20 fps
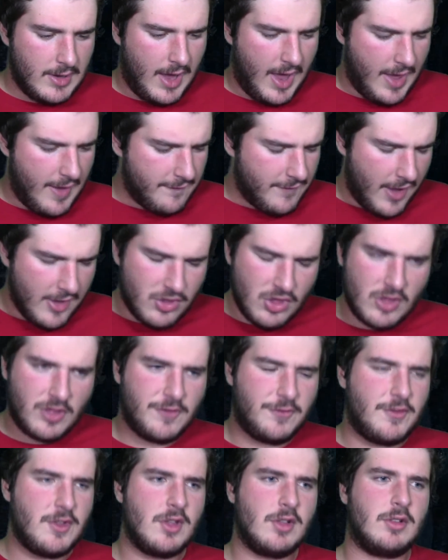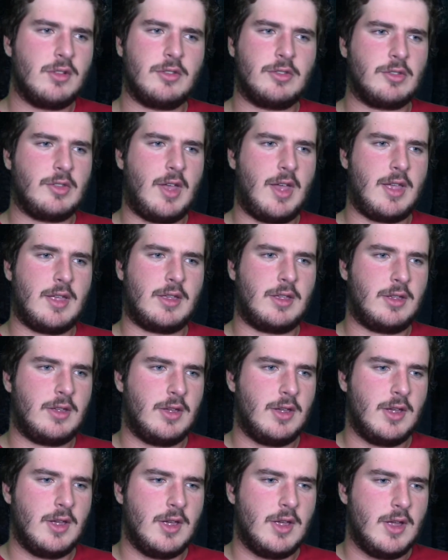it just feels
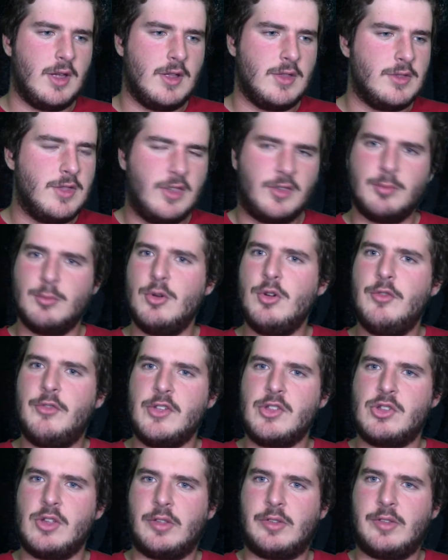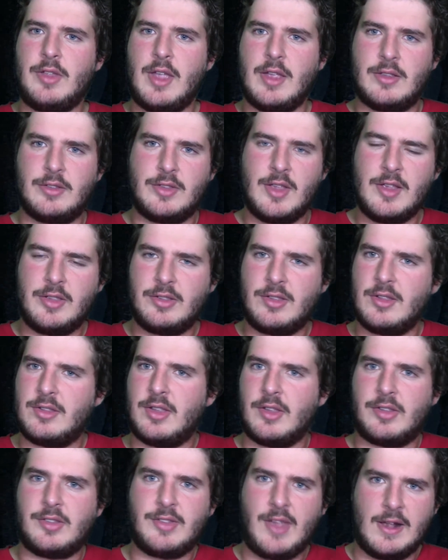like this movie just existed
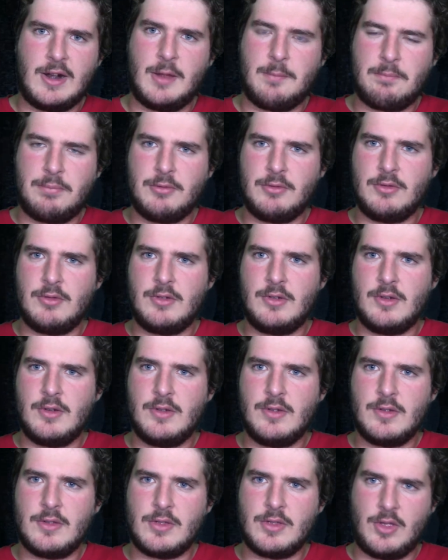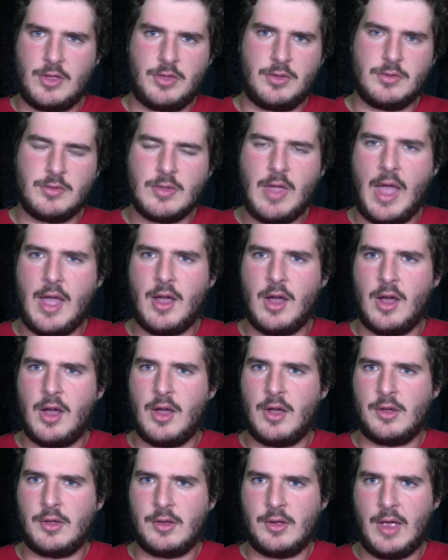to set up
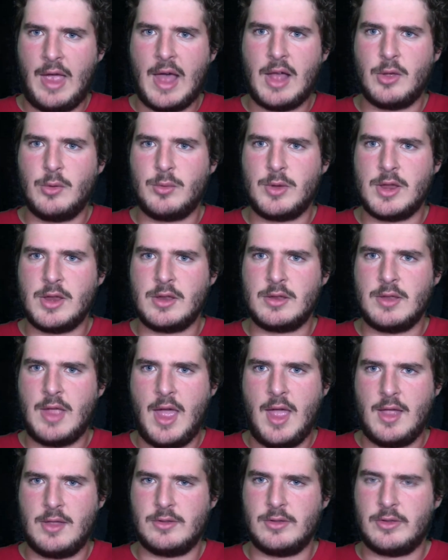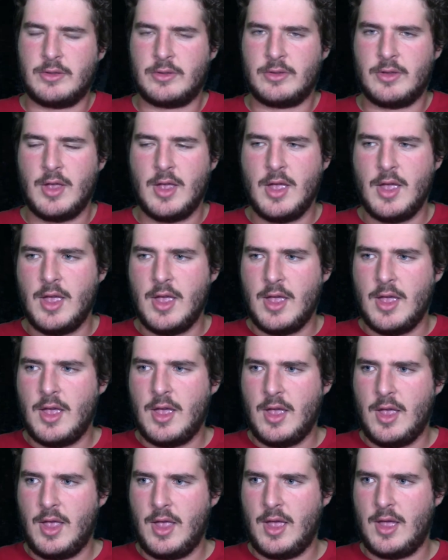the Halloween Ends.
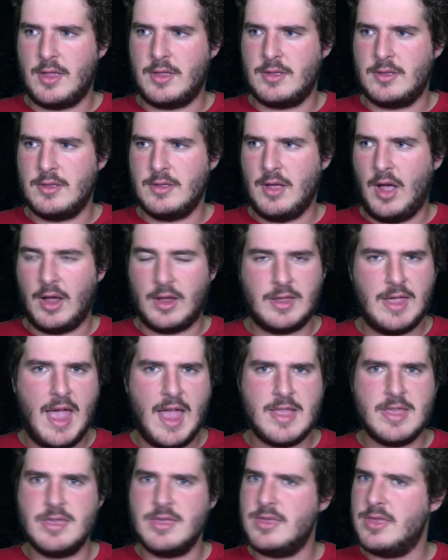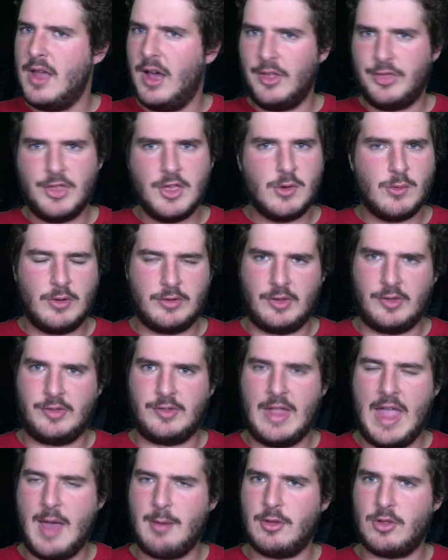And again, nothing was
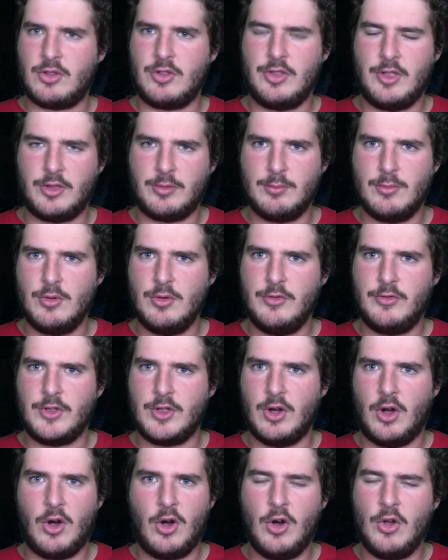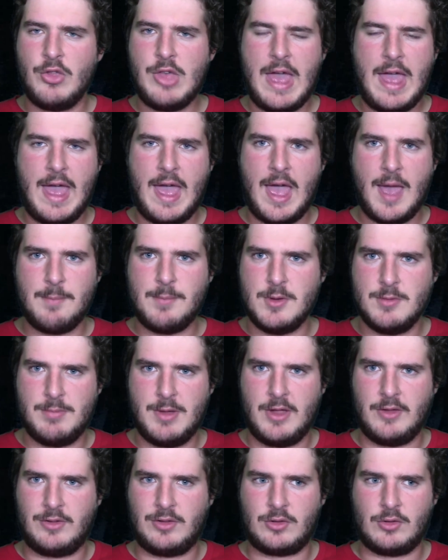established in this movie. All that happened
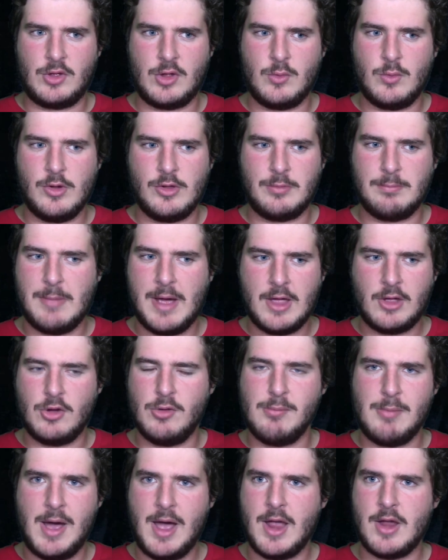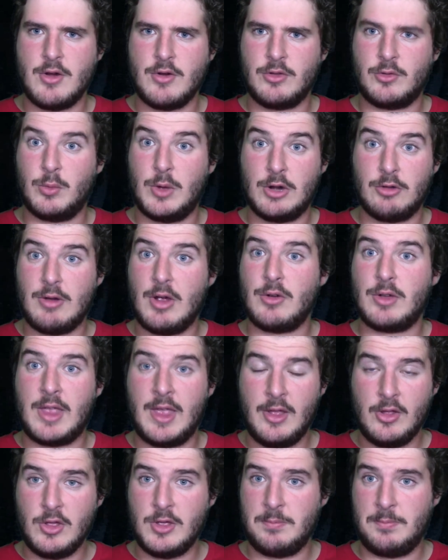basically was Michael Myers went around
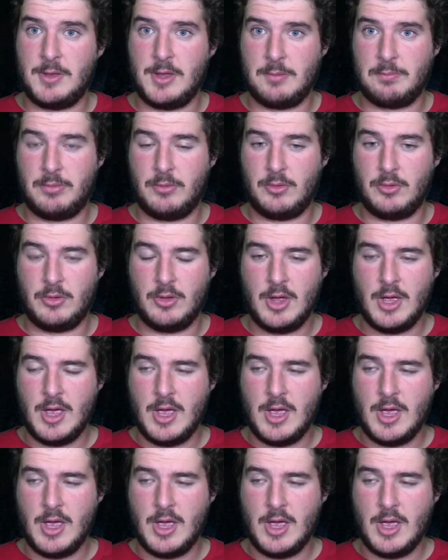killing people.